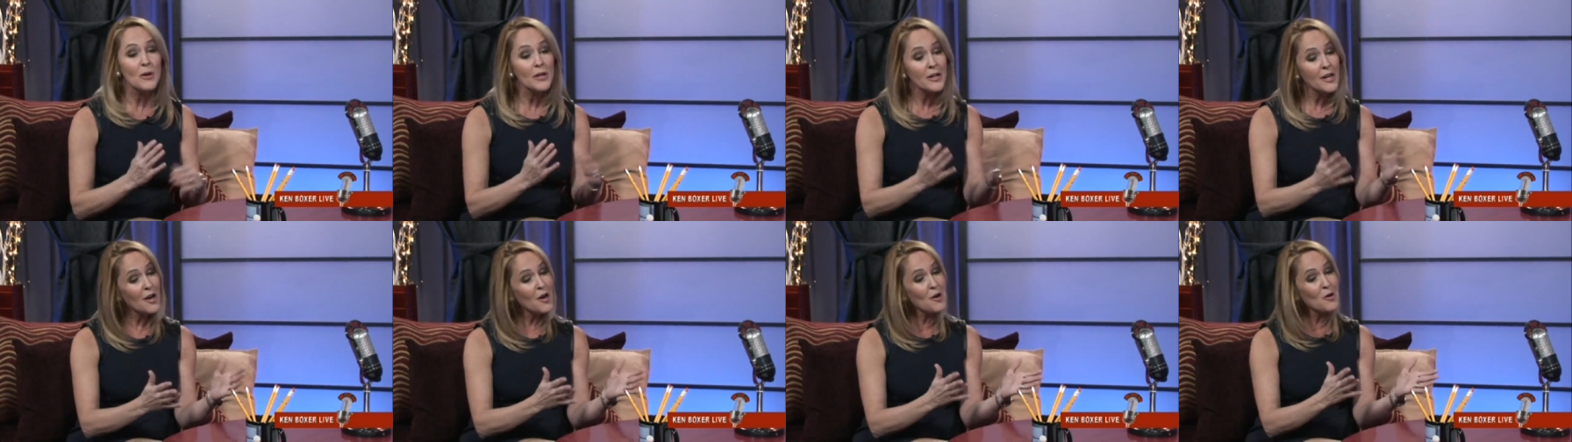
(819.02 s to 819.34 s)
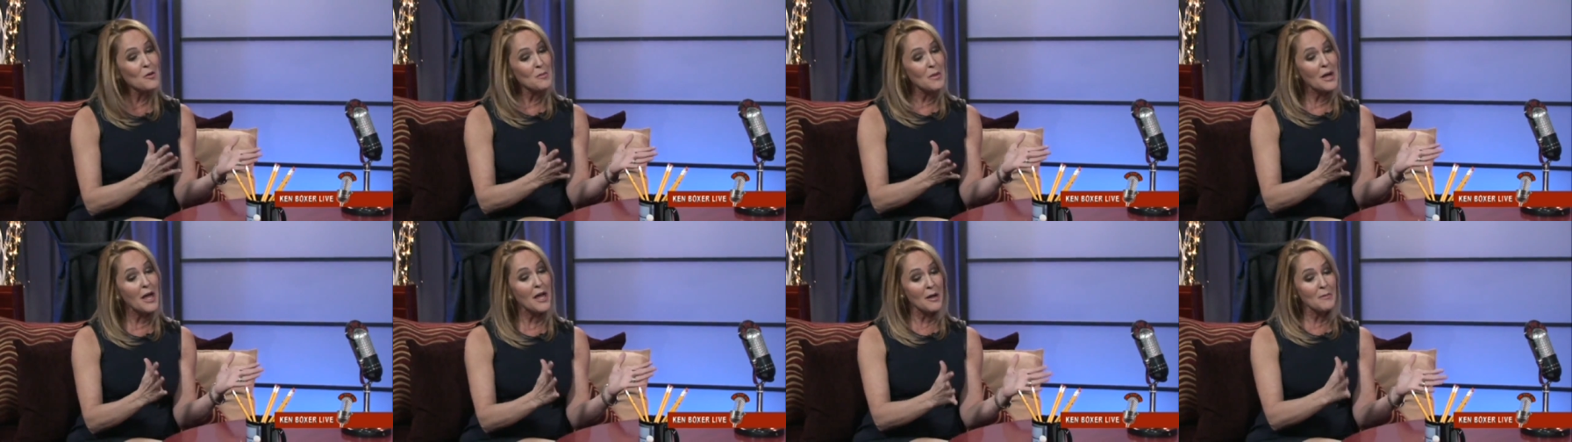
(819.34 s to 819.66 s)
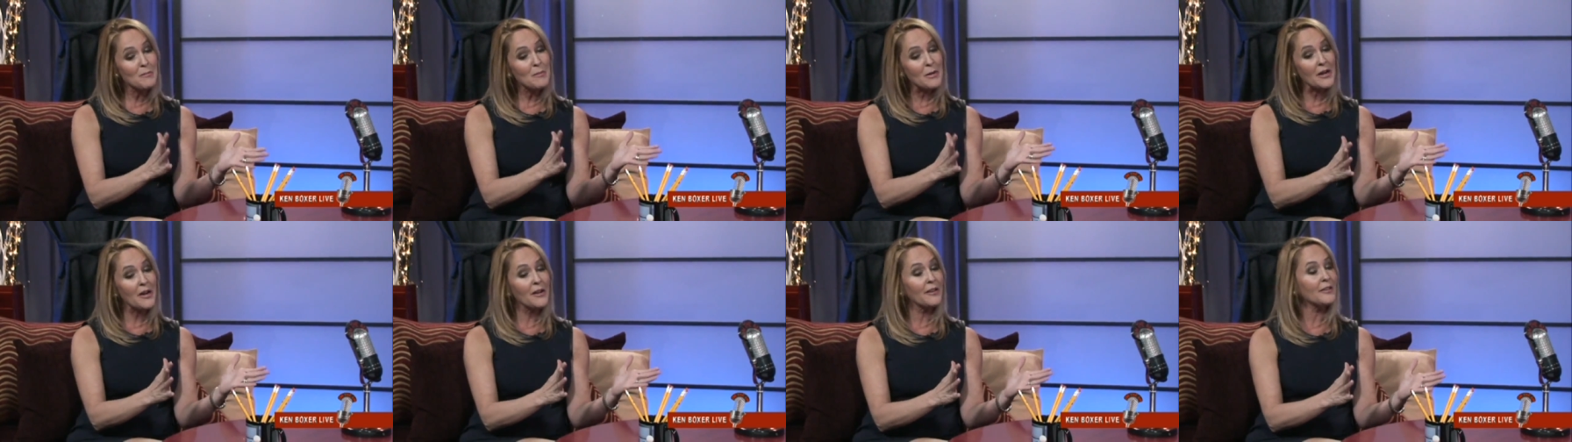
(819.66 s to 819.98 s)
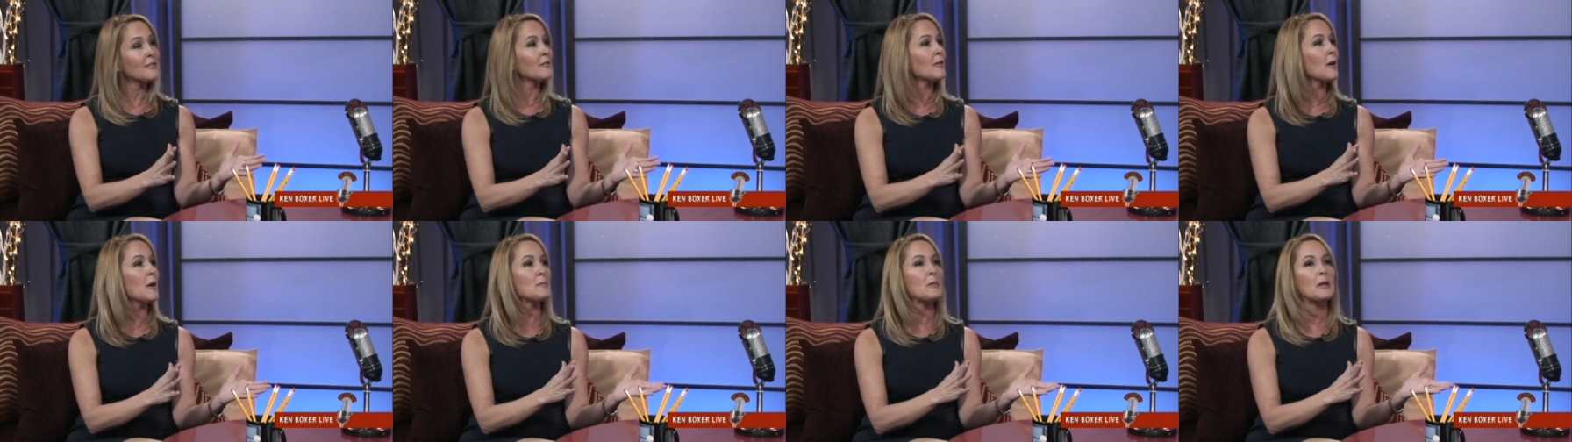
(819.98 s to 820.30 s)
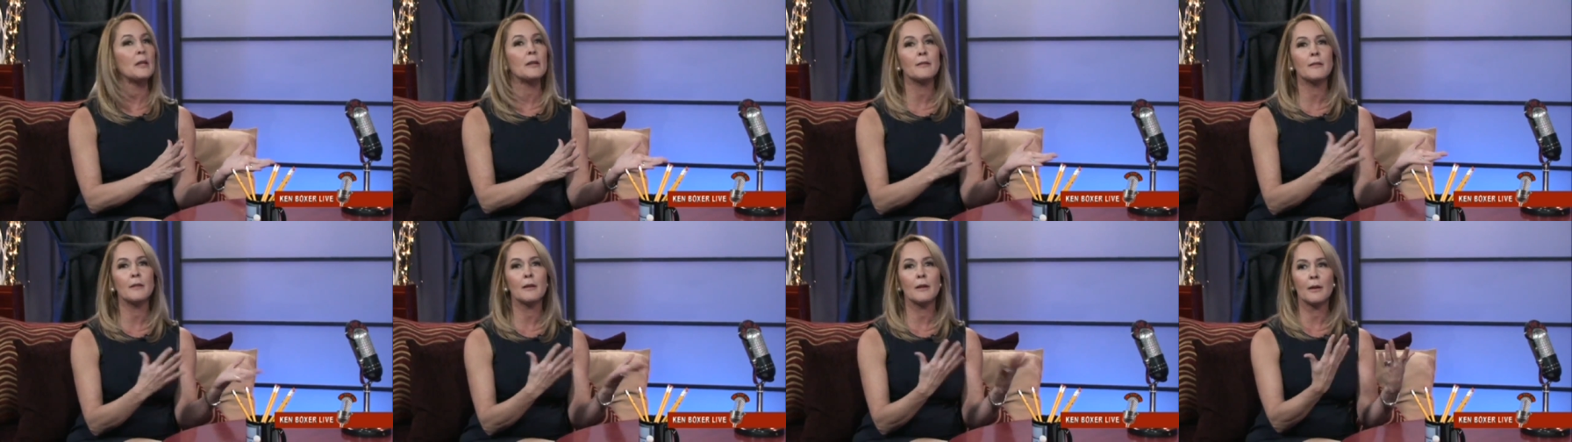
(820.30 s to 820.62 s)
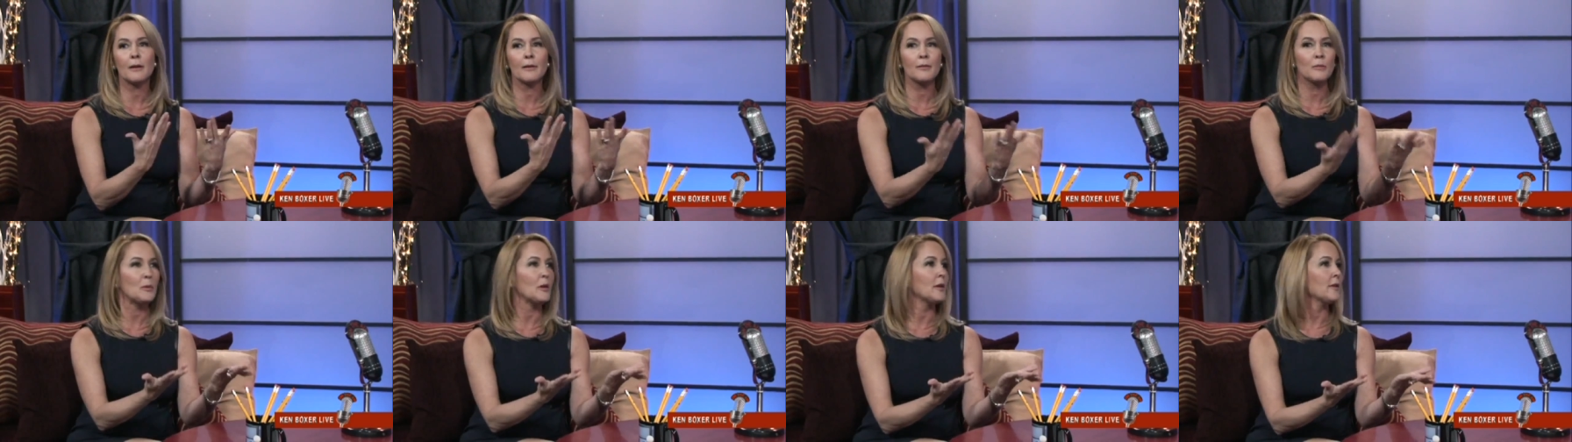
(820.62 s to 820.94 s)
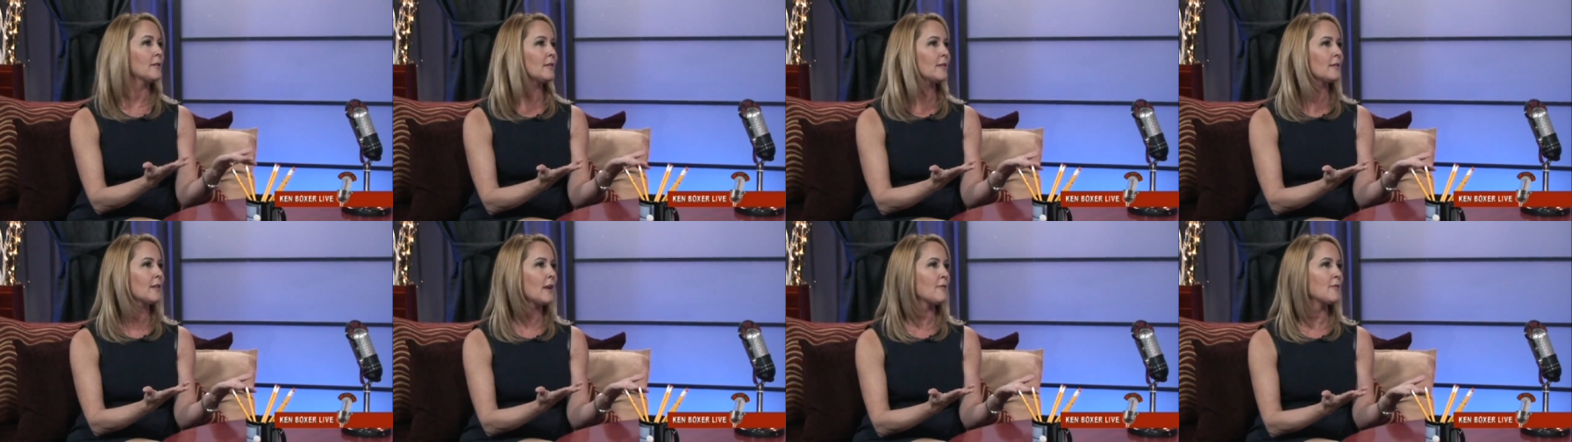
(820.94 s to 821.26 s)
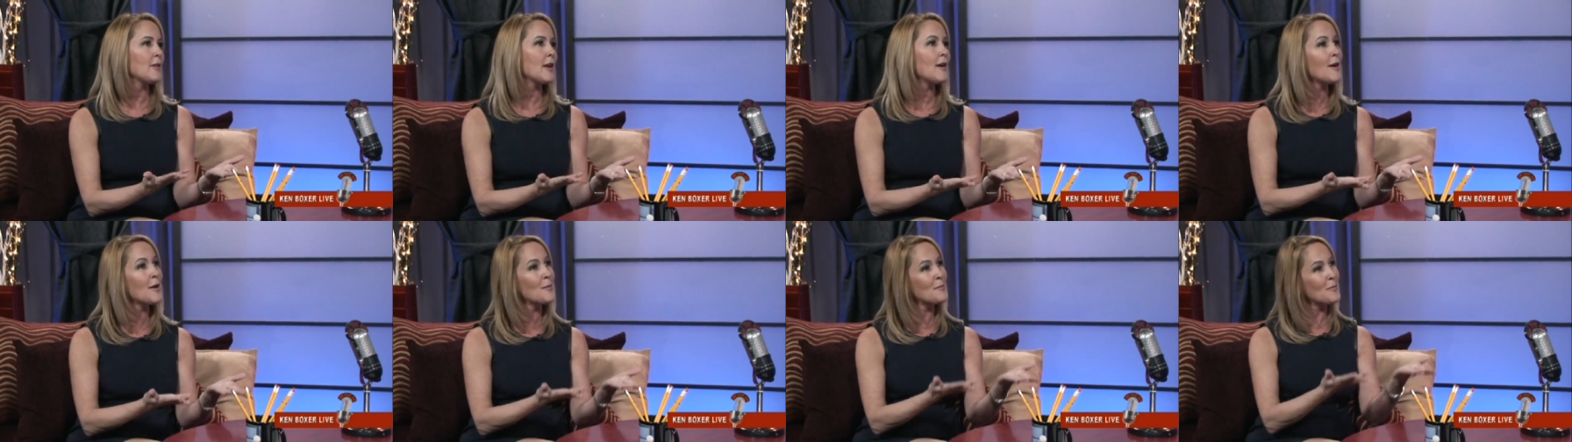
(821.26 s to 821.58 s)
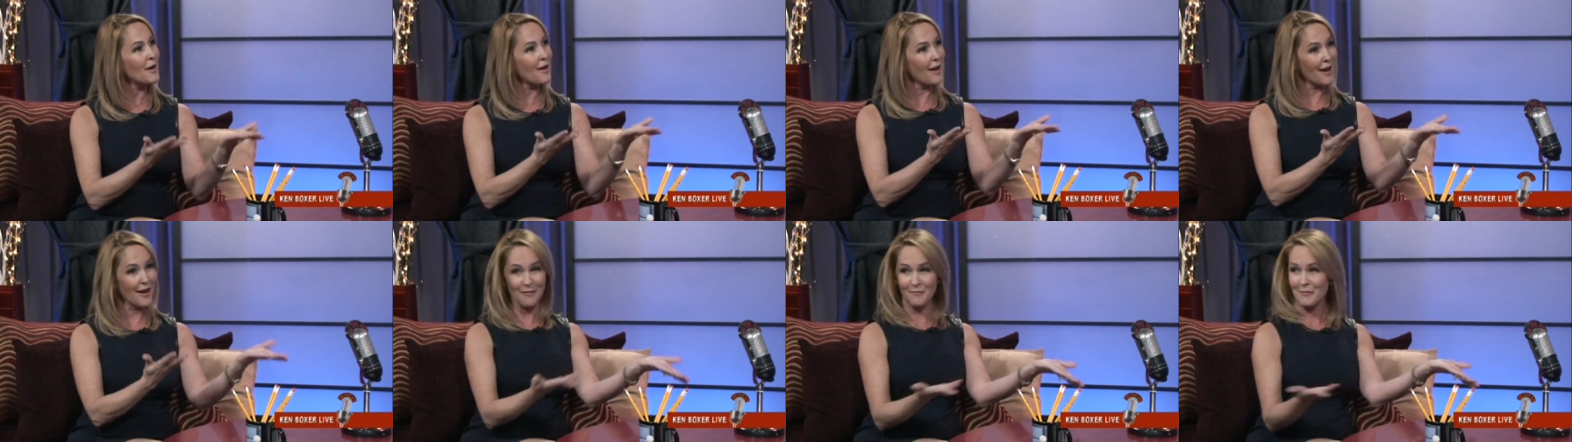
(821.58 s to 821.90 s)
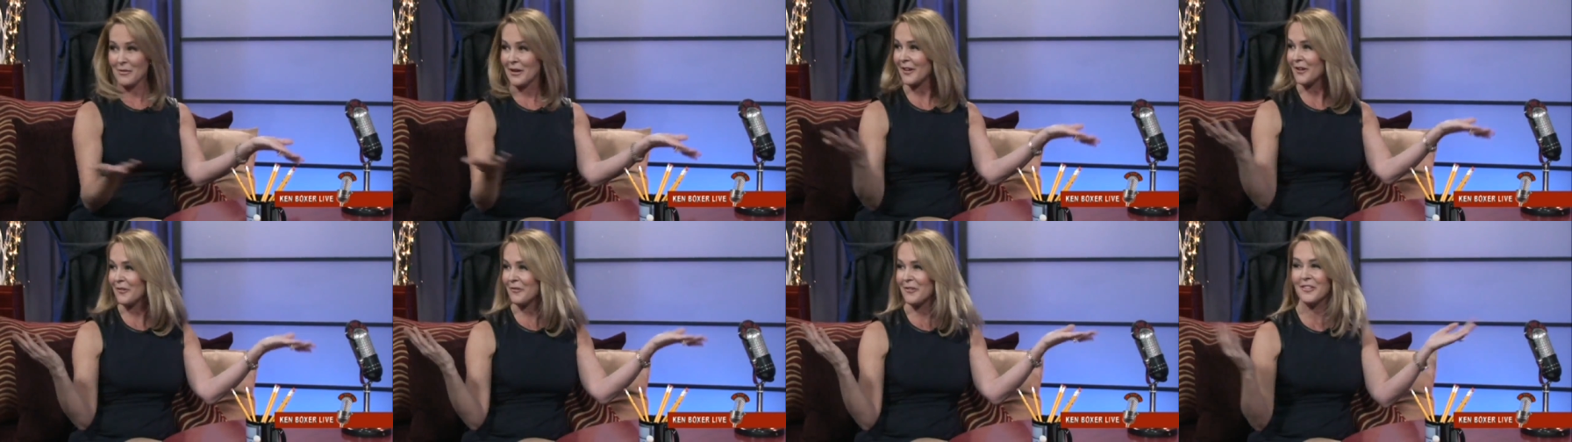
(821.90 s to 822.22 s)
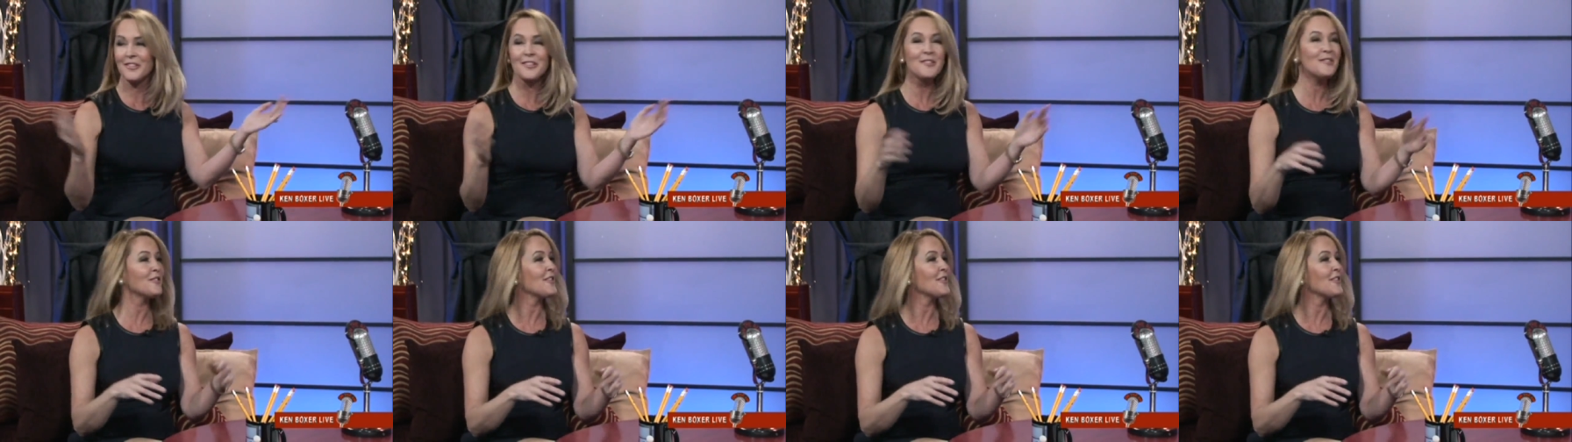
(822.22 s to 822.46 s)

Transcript: know? no, but, but also I mean the experiences I've now. I'm I'm here with uh -huh.